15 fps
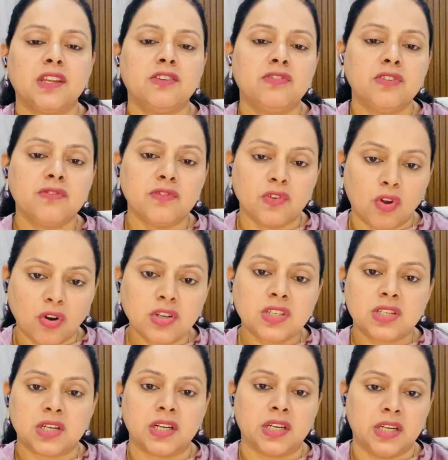if you've not
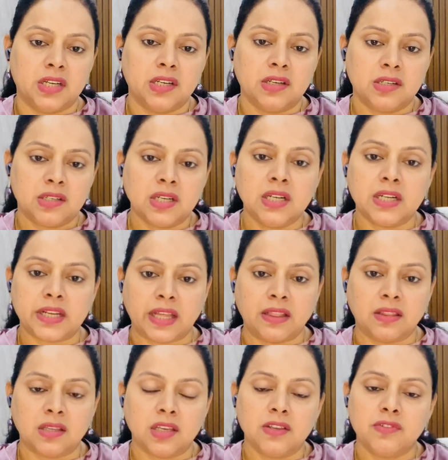studied till
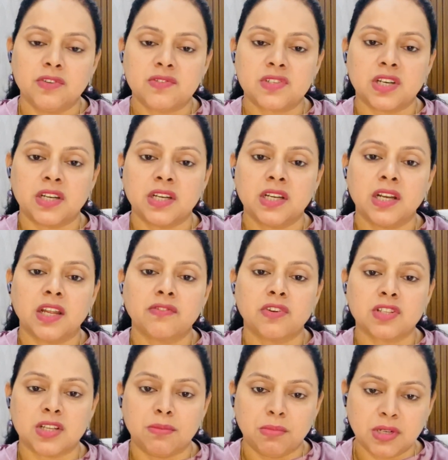10th, if you studied like for
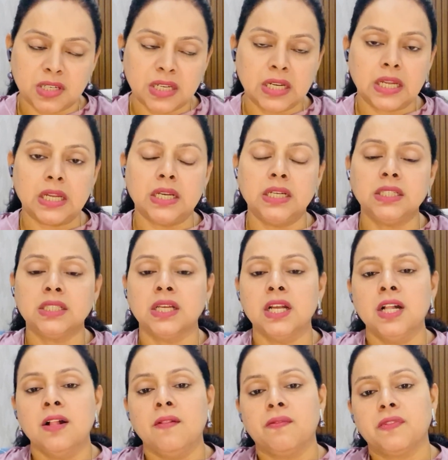example till 8th,
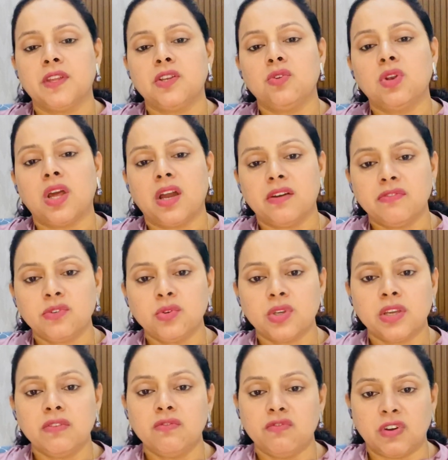then you'll have to
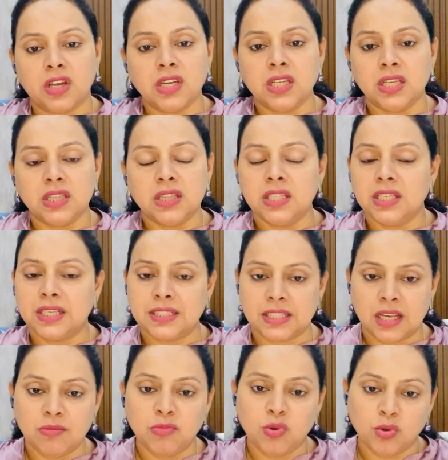give one Hindi
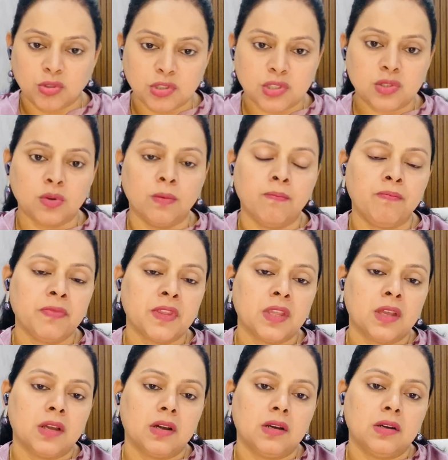exam also
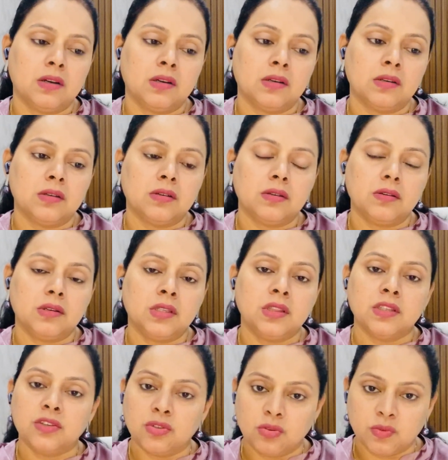in
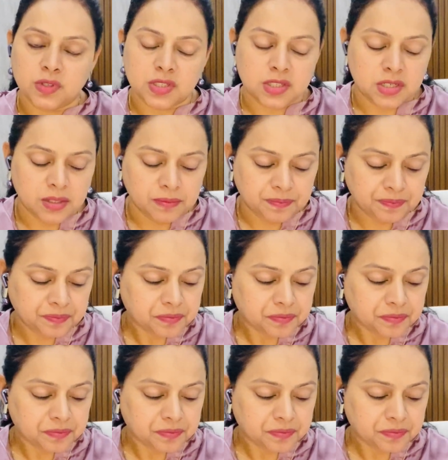the university.